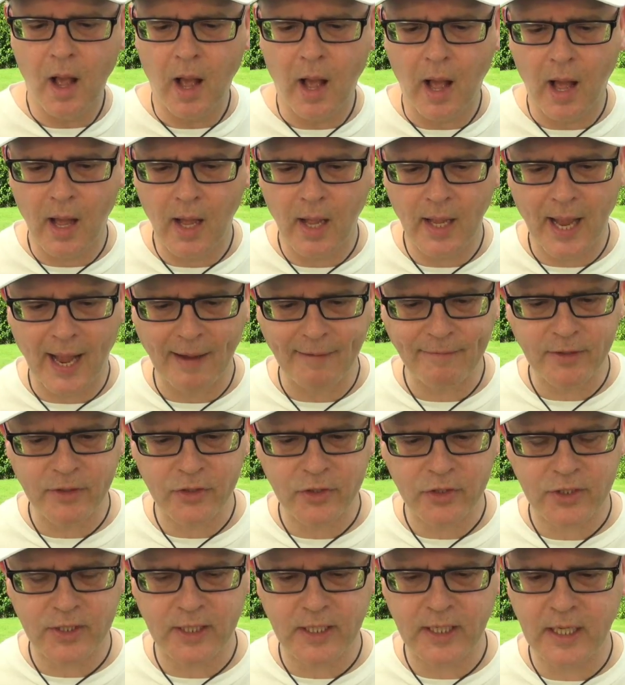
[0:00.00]
I
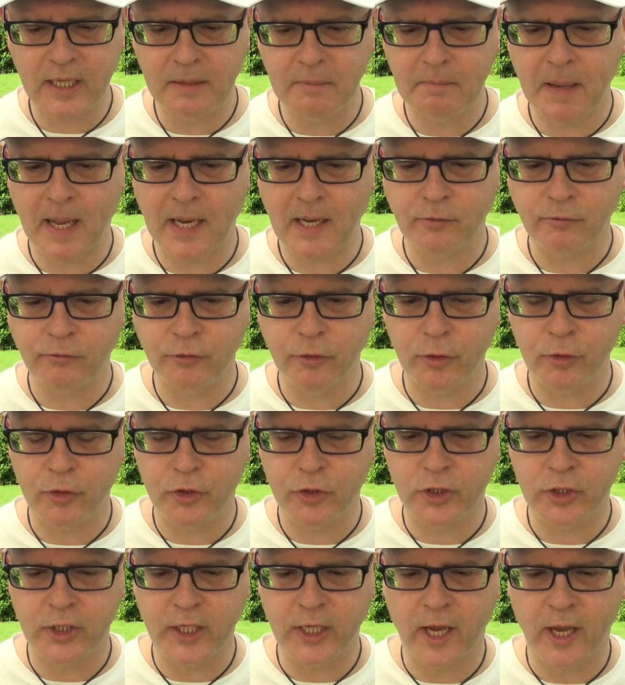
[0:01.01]
haven't seen
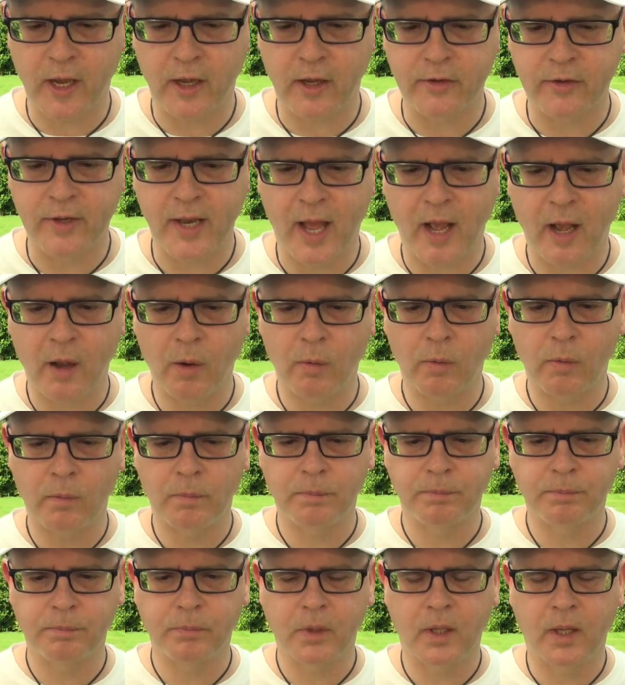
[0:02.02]
Belarusia. Now,
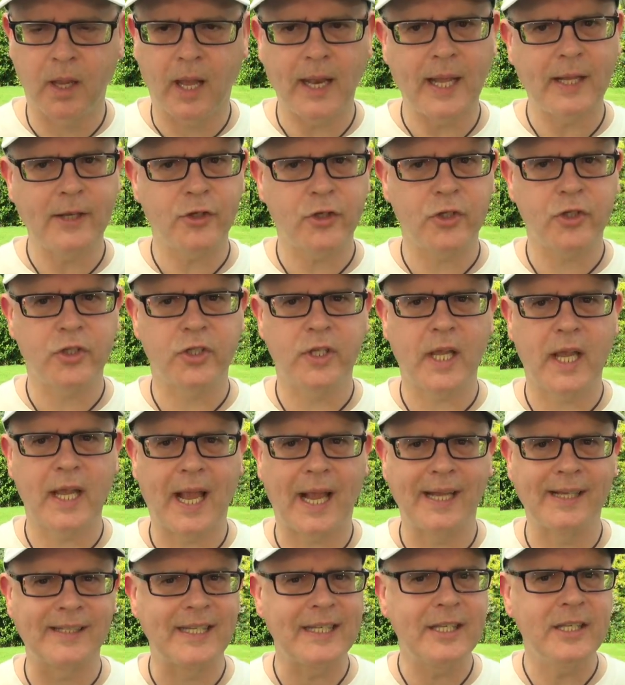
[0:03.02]
can I just say,
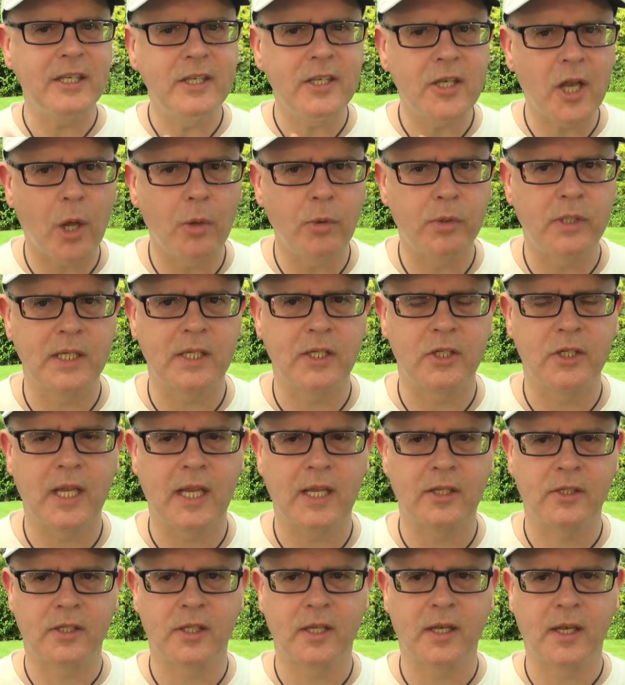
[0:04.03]
I didn't notice
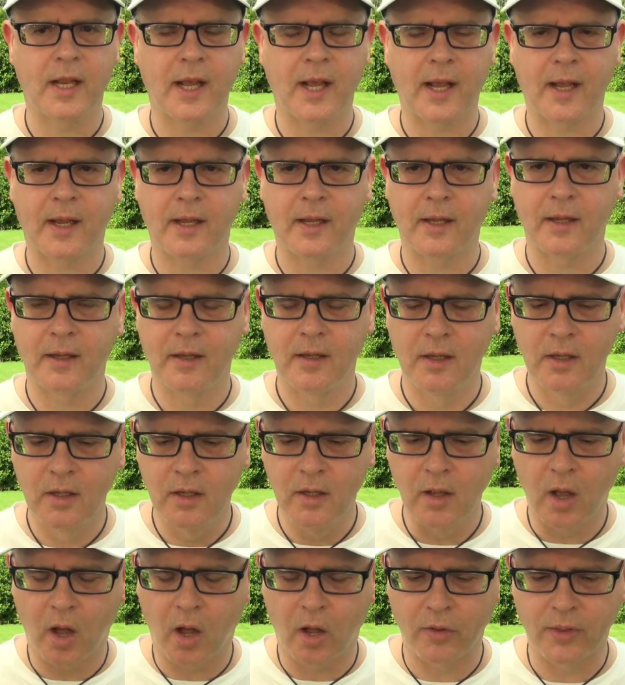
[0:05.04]
yesterday
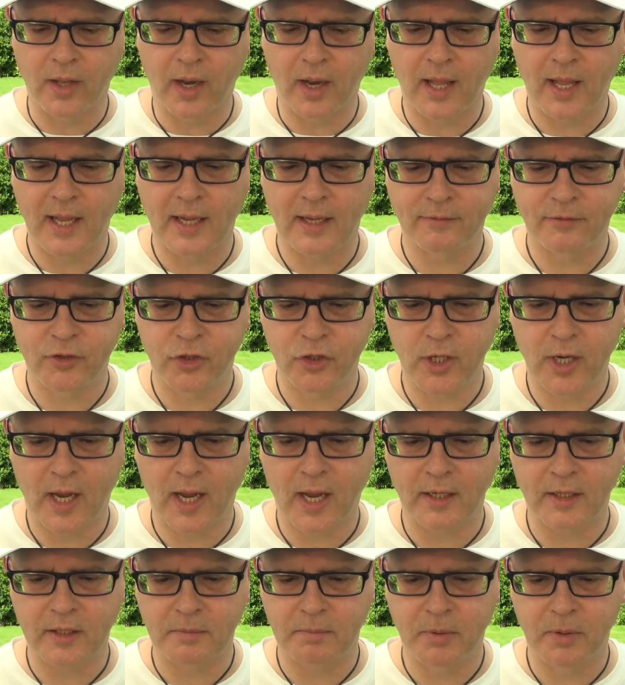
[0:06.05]
on the live
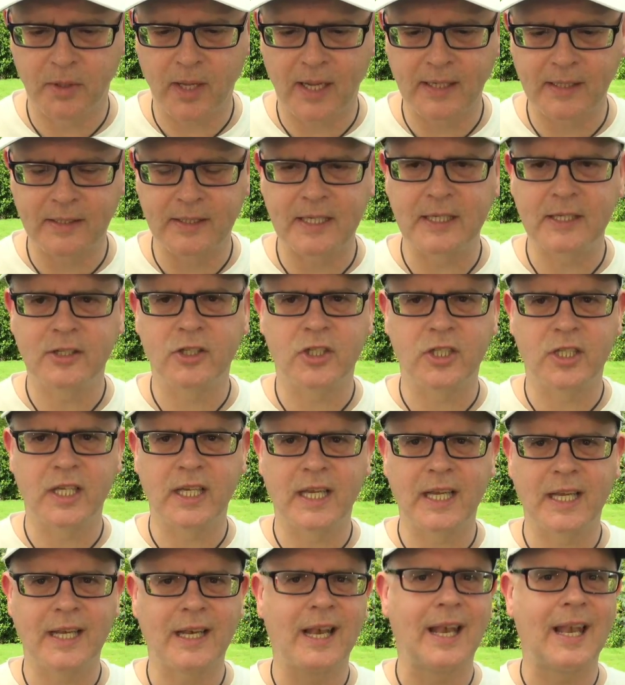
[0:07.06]
chat, but I did
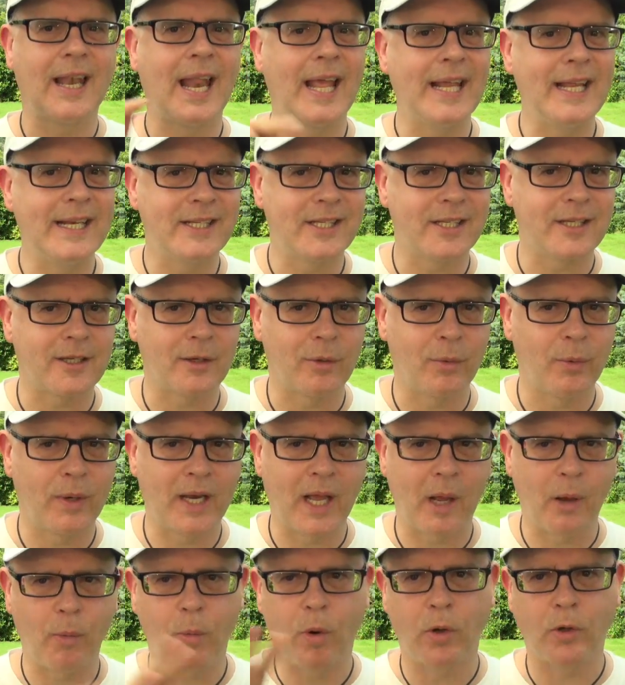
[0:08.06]
see it later when
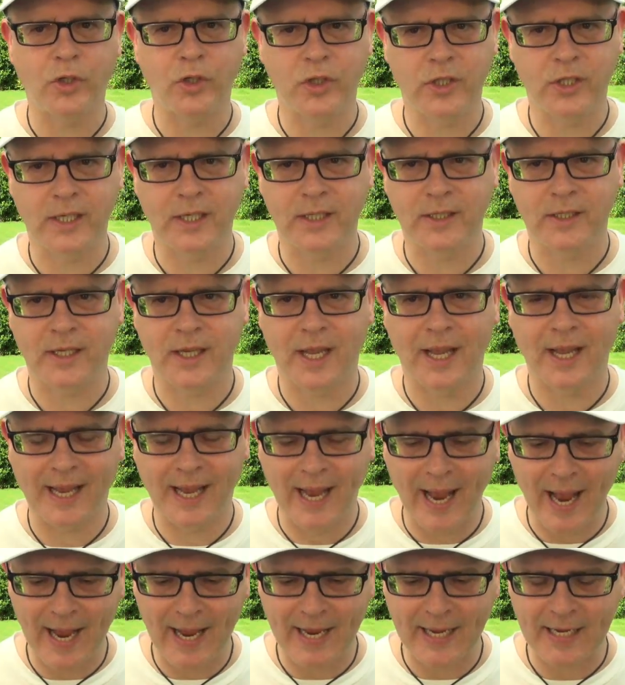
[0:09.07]
I watched it
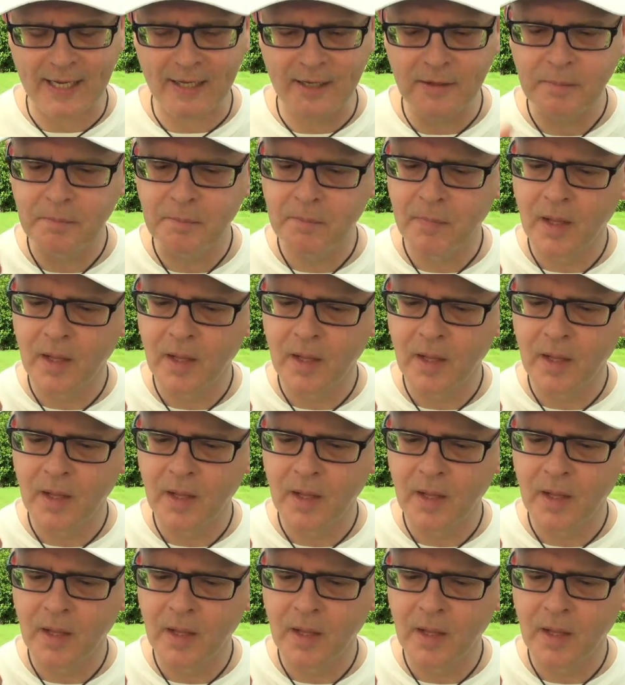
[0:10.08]
again.